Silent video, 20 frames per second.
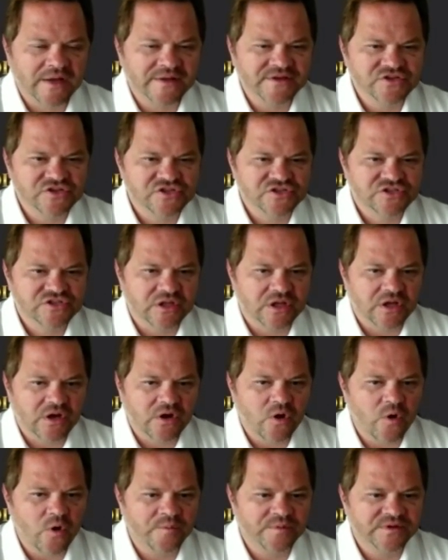I just
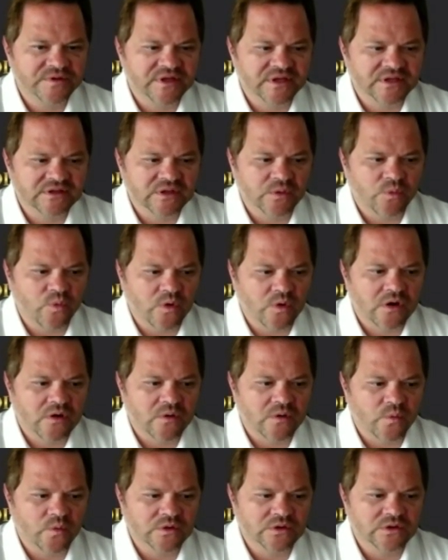hope that the
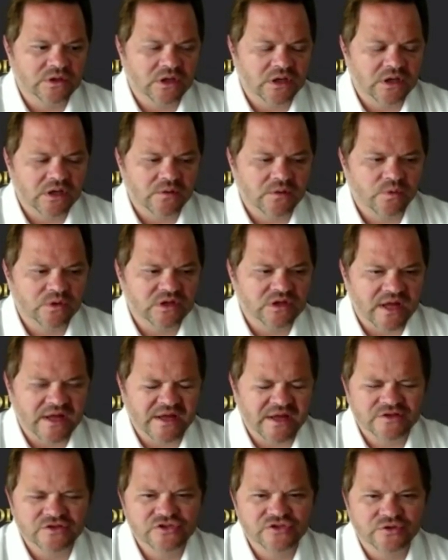war would
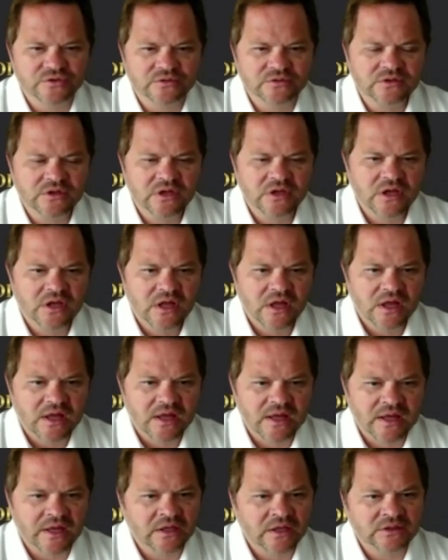end soon,
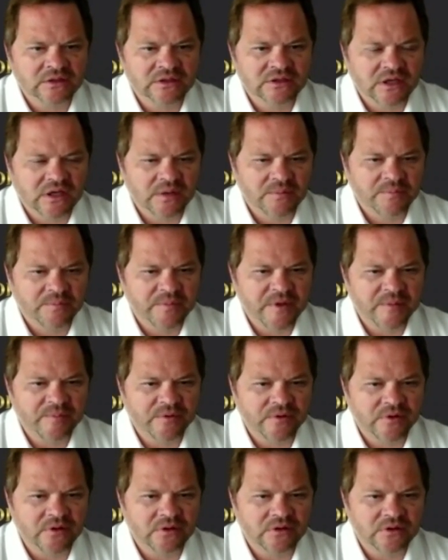and
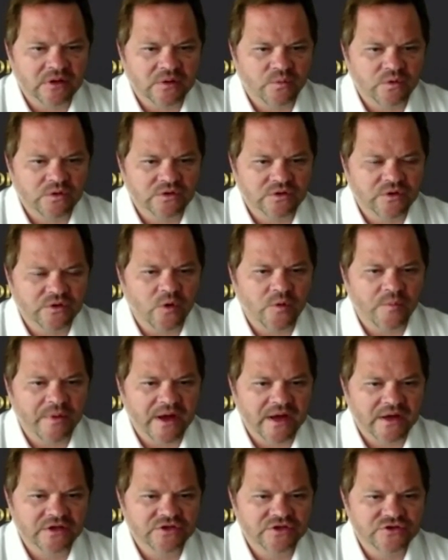people would go
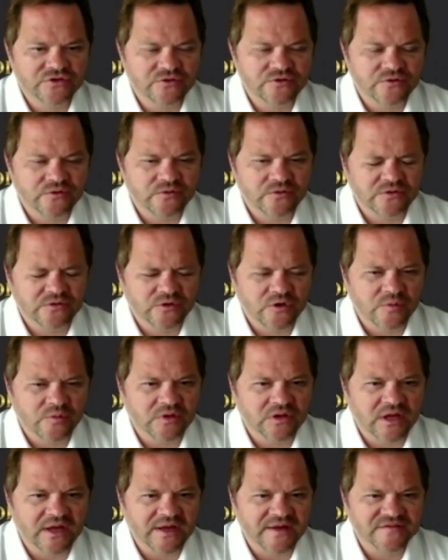back to
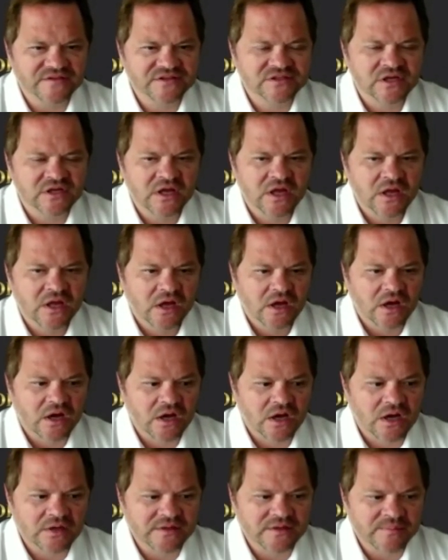normal lives.
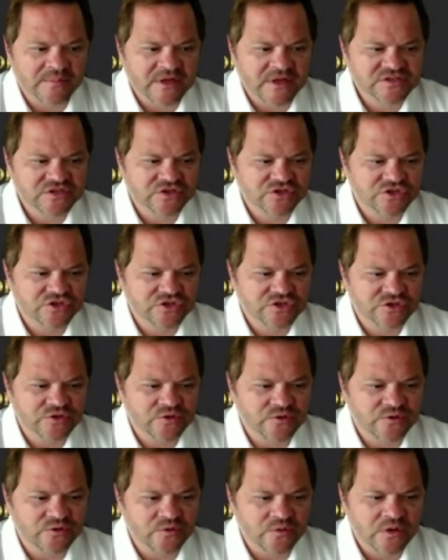The message
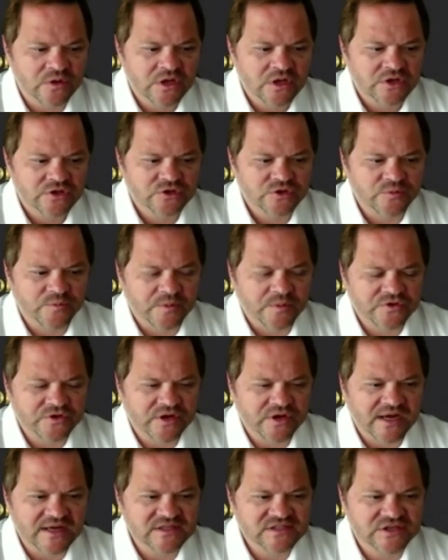to
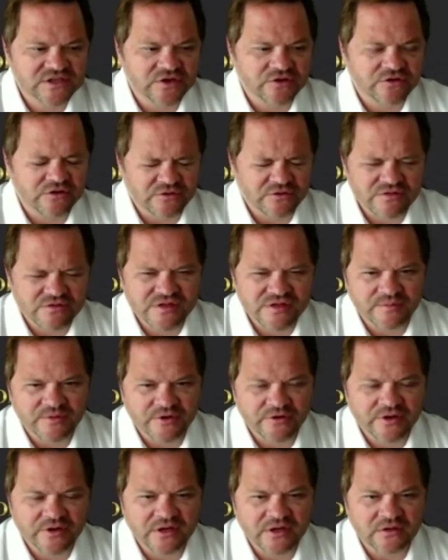guys here in North
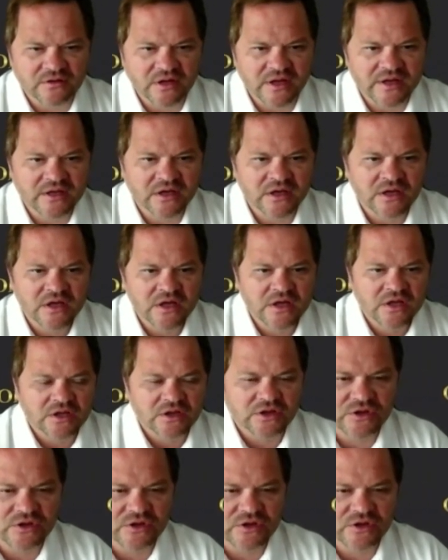America and alike,